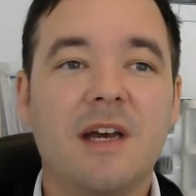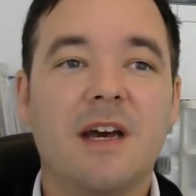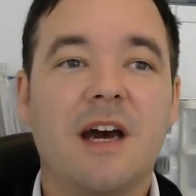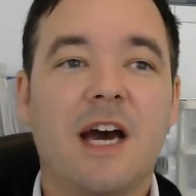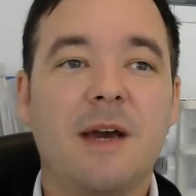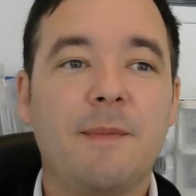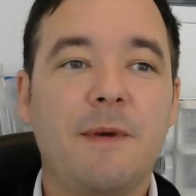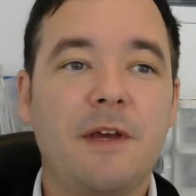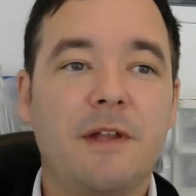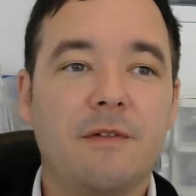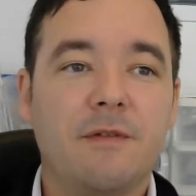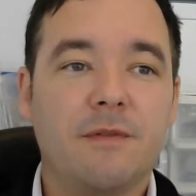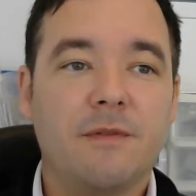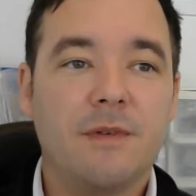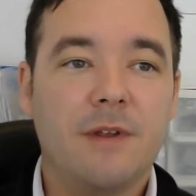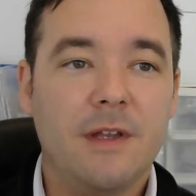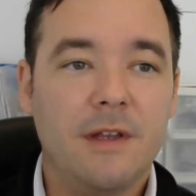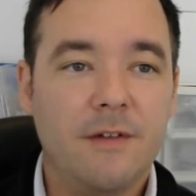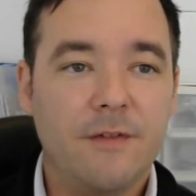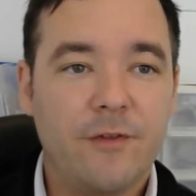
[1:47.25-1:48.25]
I mean,
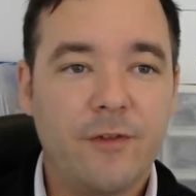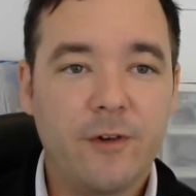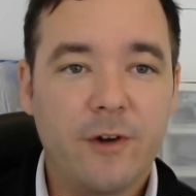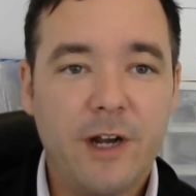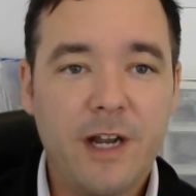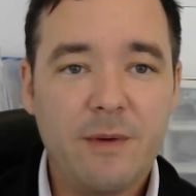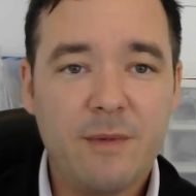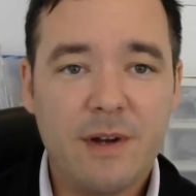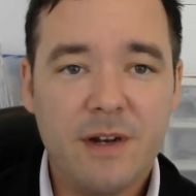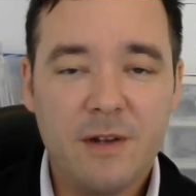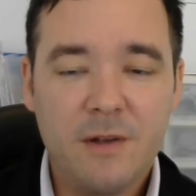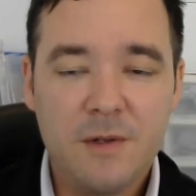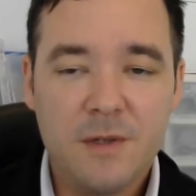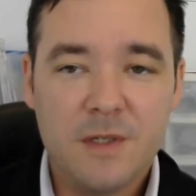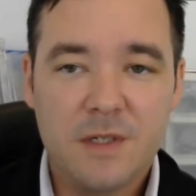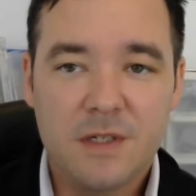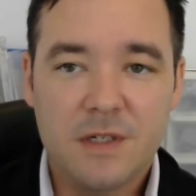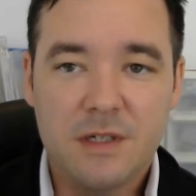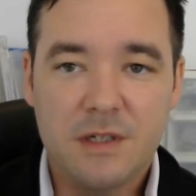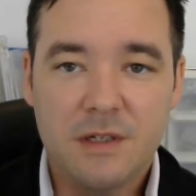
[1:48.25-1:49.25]
for anyone
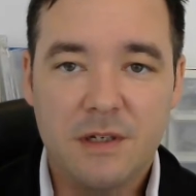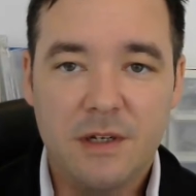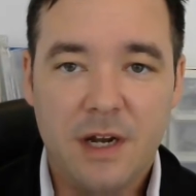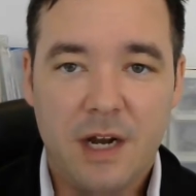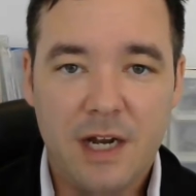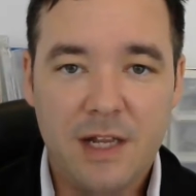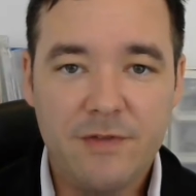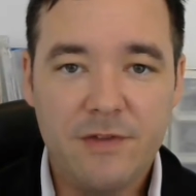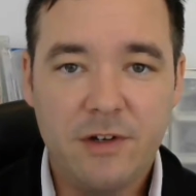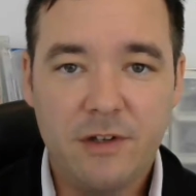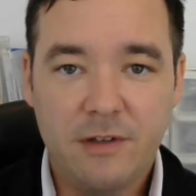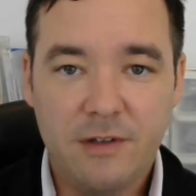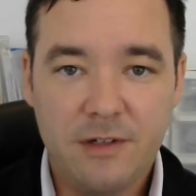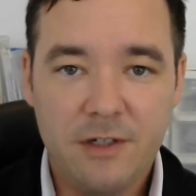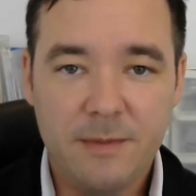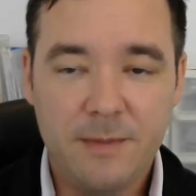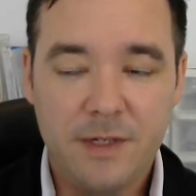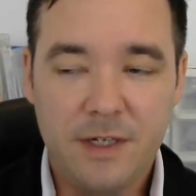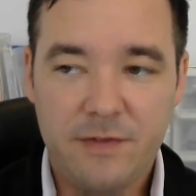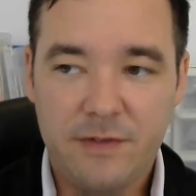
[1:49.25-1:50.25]
who's got even a
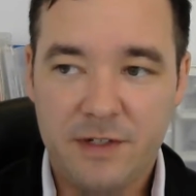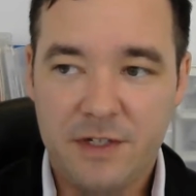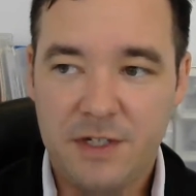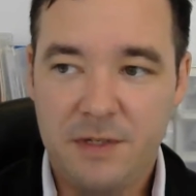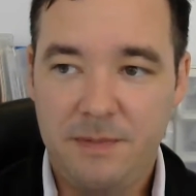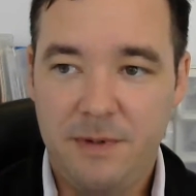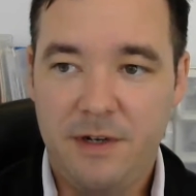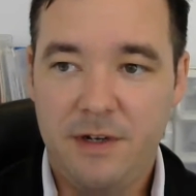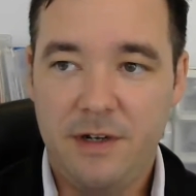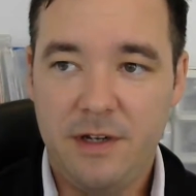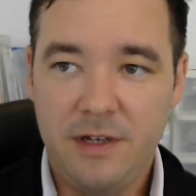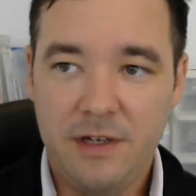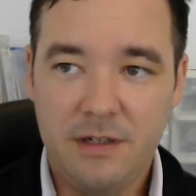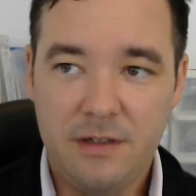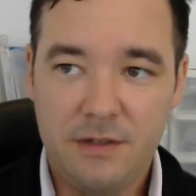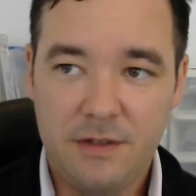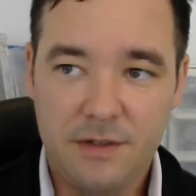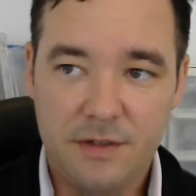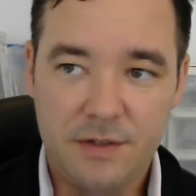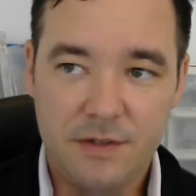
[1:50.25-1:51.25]
little bit of
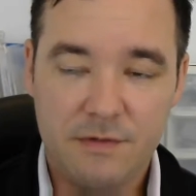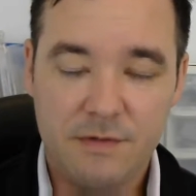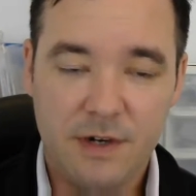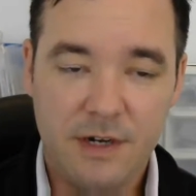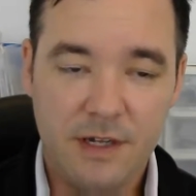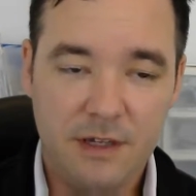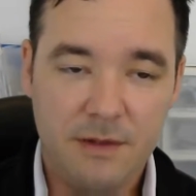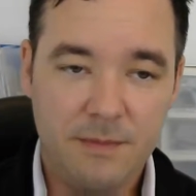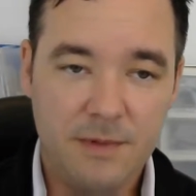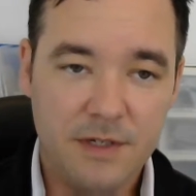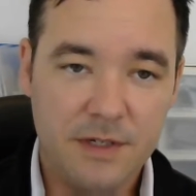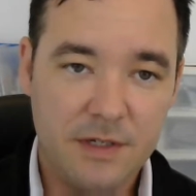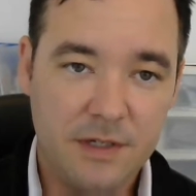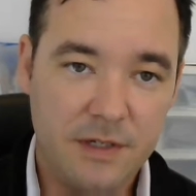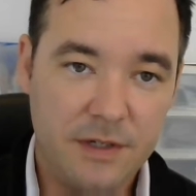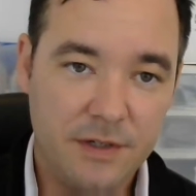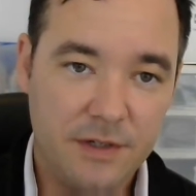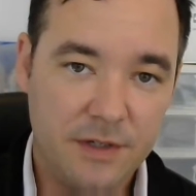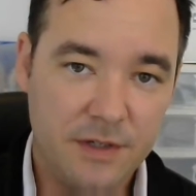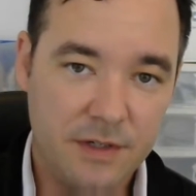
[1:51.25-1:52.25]
experience running a
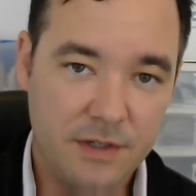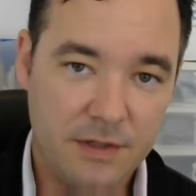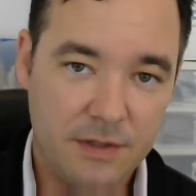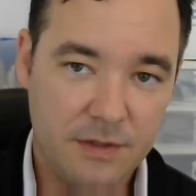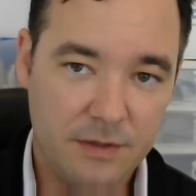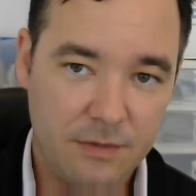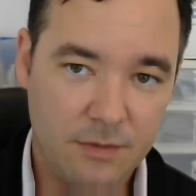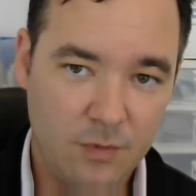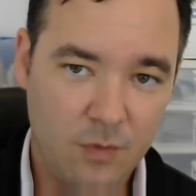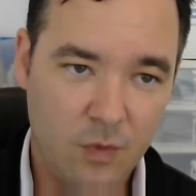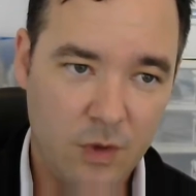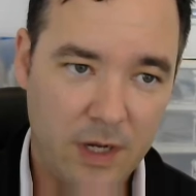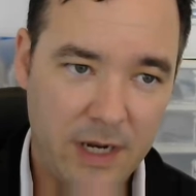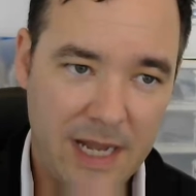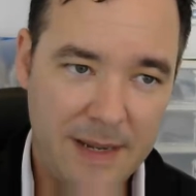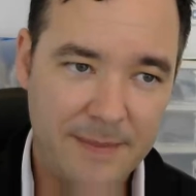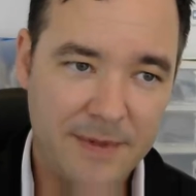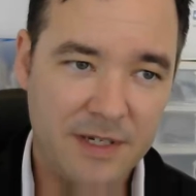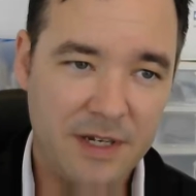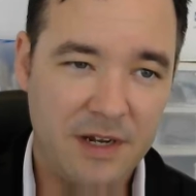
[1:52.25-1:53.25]
business, what
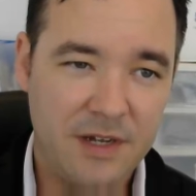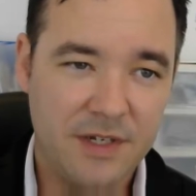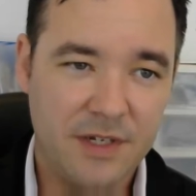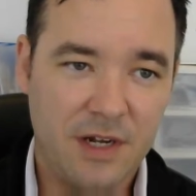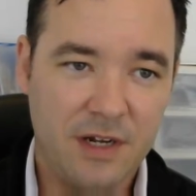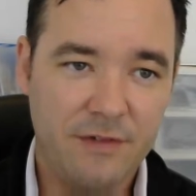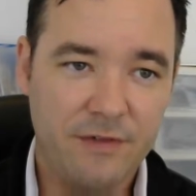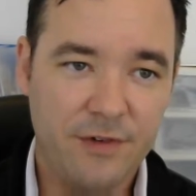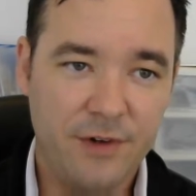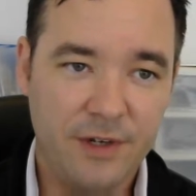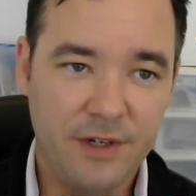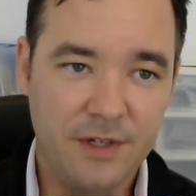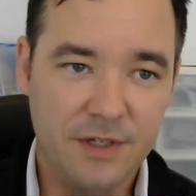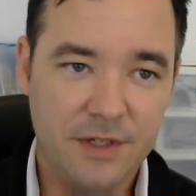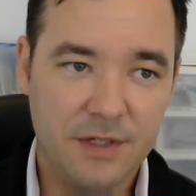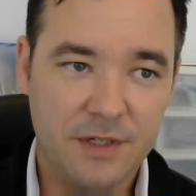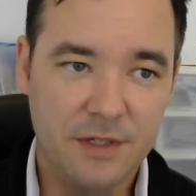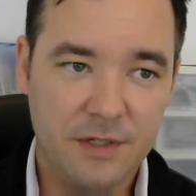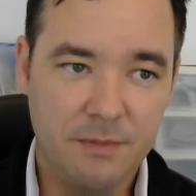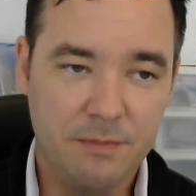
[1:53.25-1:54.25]
Amazon is offering
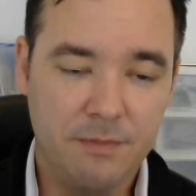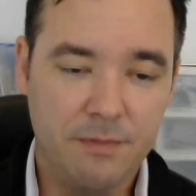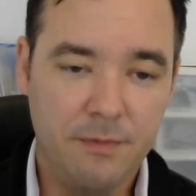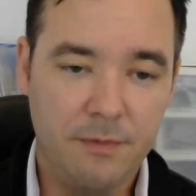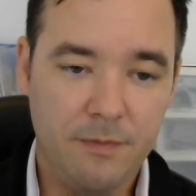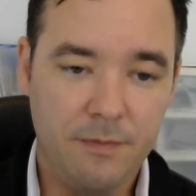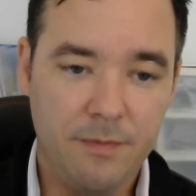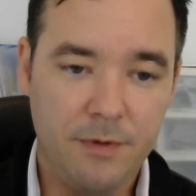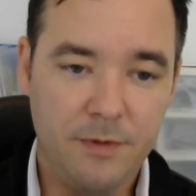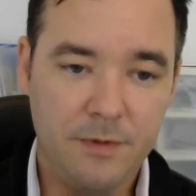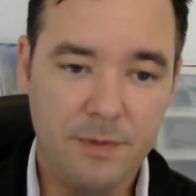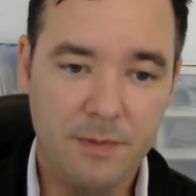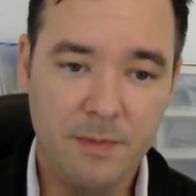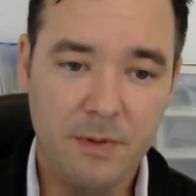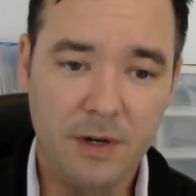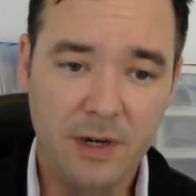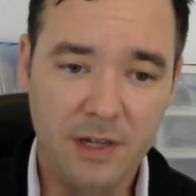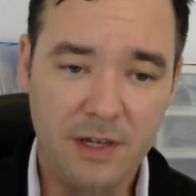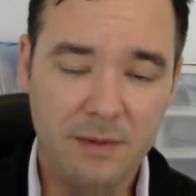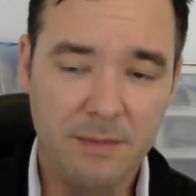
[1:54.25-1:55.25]
is
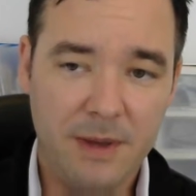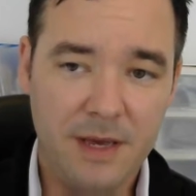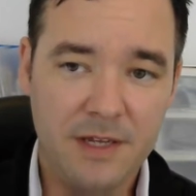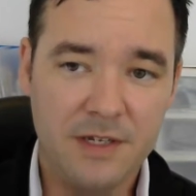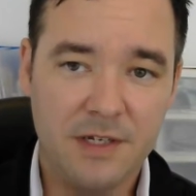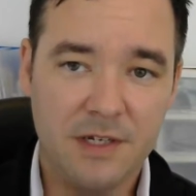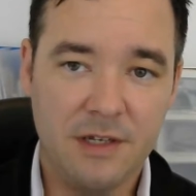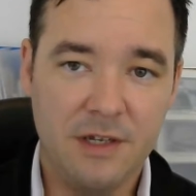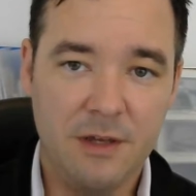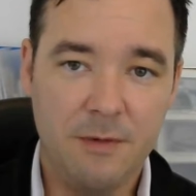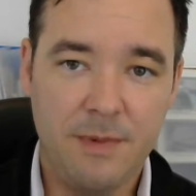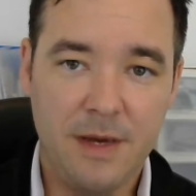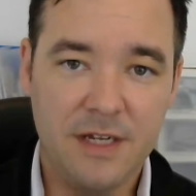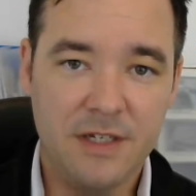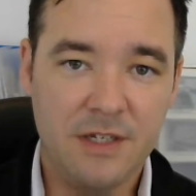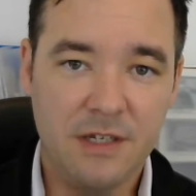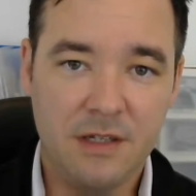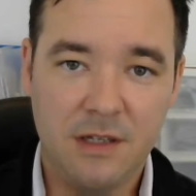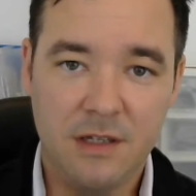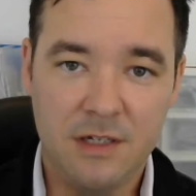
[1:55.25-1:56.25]
pretty amazing. You
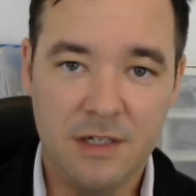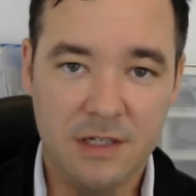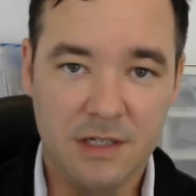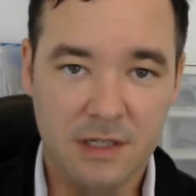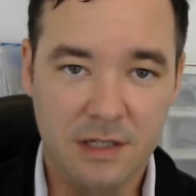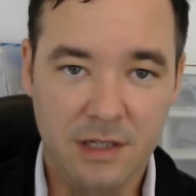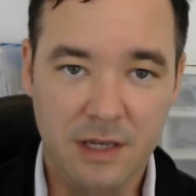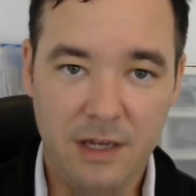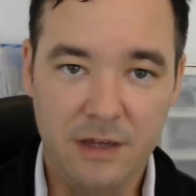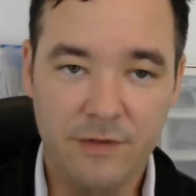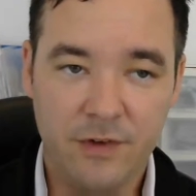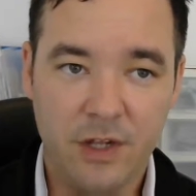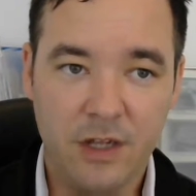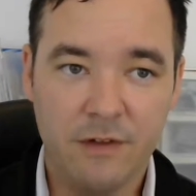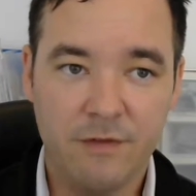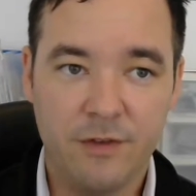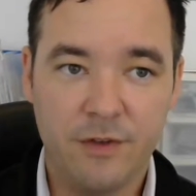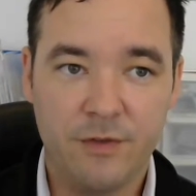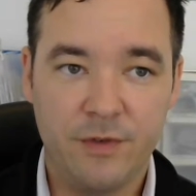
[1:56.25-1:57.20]
basically just leave all of